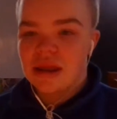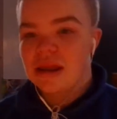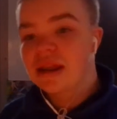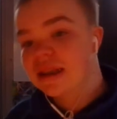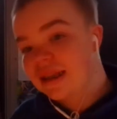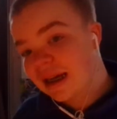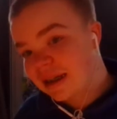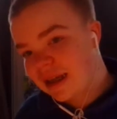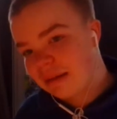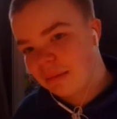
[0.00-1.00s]
The second
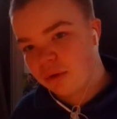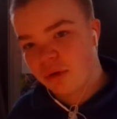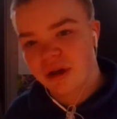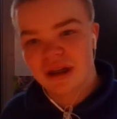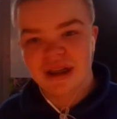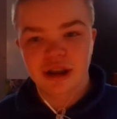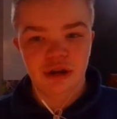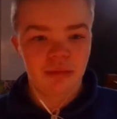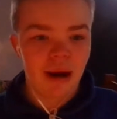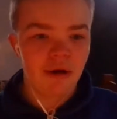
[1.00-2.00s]
type I'm going to teach you
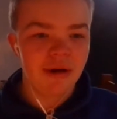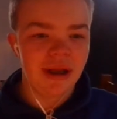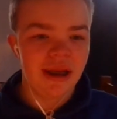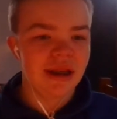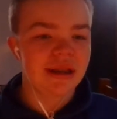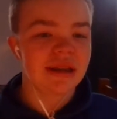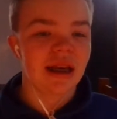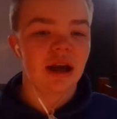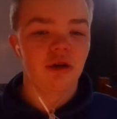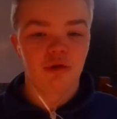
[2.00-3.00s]
about is
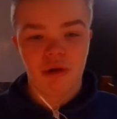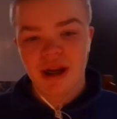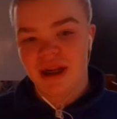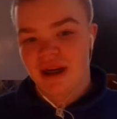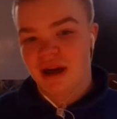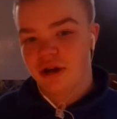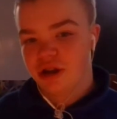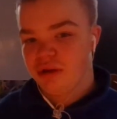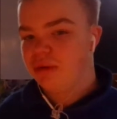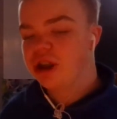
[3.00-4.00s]
radiant
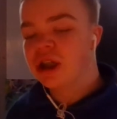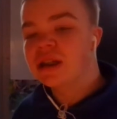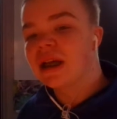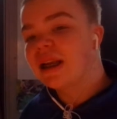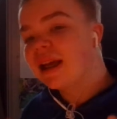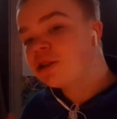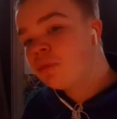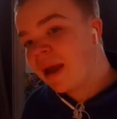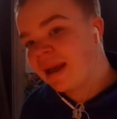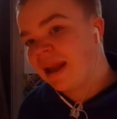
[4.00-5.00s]
energy, which is
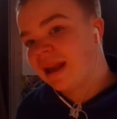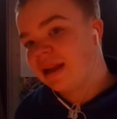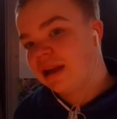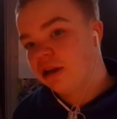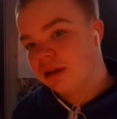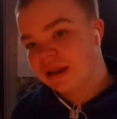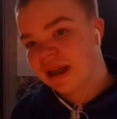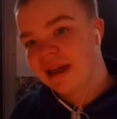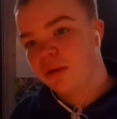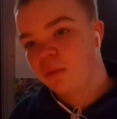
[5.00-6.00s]
electromagnetic
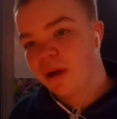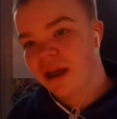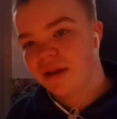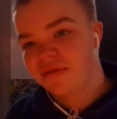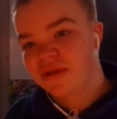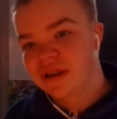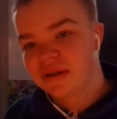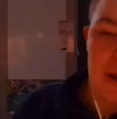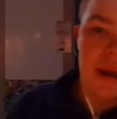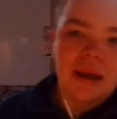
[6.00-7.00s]
light waves.
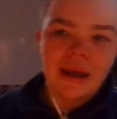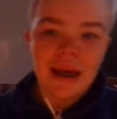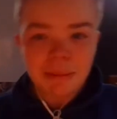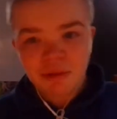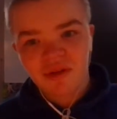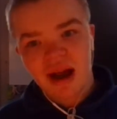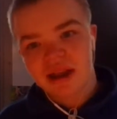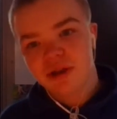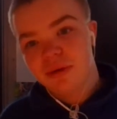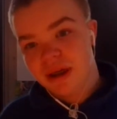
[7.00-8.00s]
It
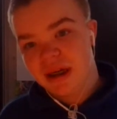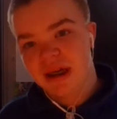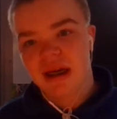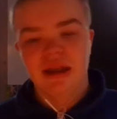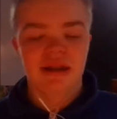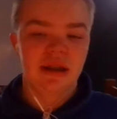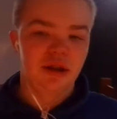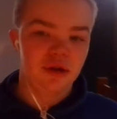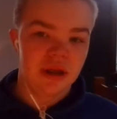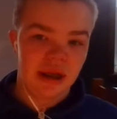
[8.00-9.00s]
provides you heat, and it's in
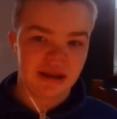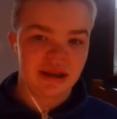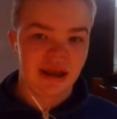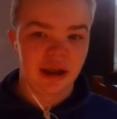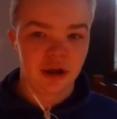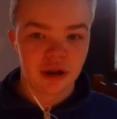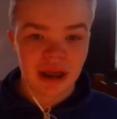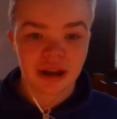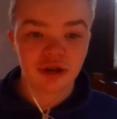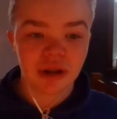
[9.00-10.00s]
your things like your
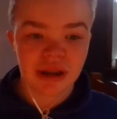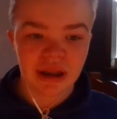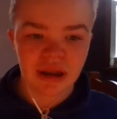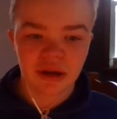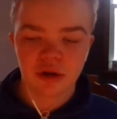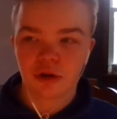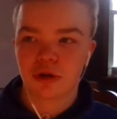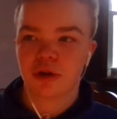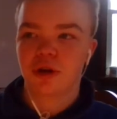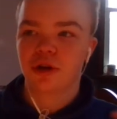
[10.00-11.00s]
electricity,
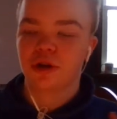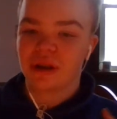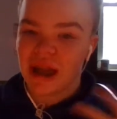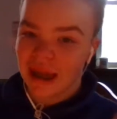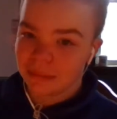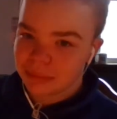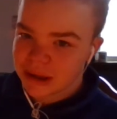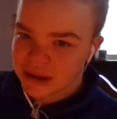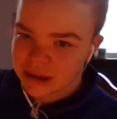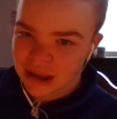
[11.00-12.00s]
or your
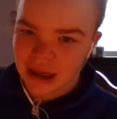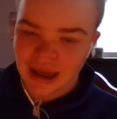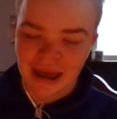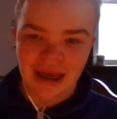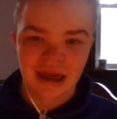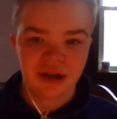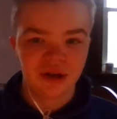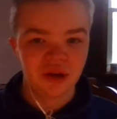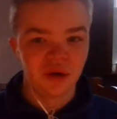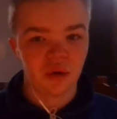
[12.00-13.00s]
lamps, and
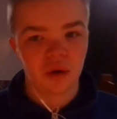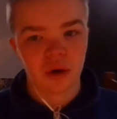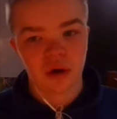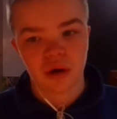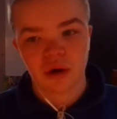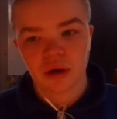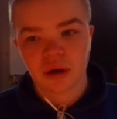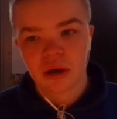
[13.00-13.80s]
your